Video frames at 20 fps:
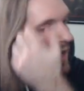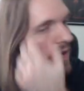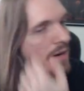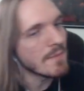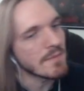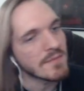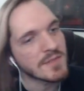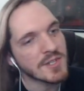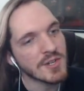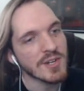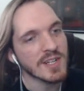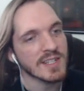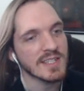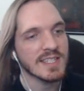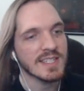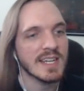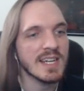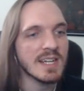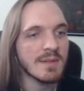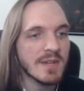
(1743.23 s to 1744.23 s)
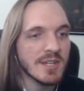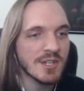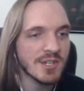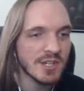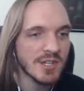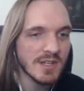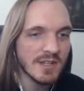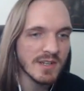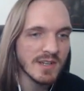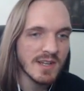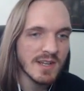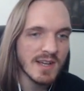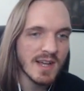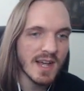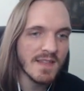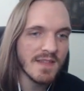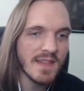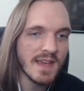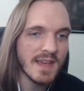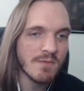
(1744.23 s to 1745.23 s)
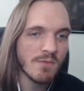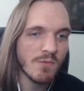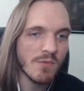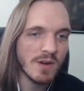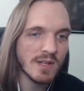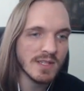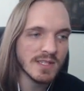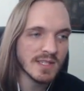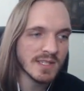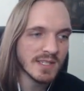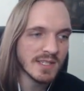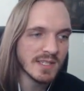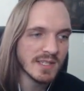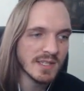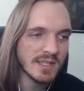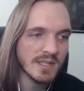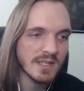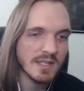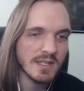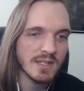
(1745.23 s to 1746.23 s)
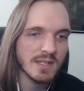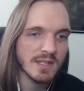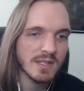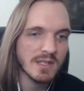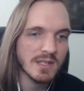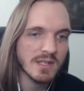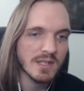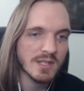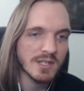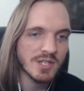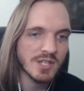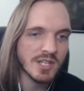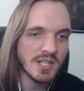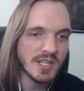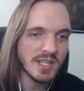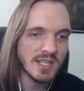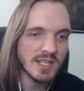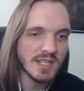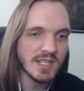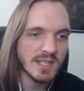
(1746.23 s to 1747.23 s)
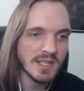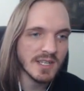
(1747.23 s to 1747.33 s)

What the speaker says: during this animation, and then once she...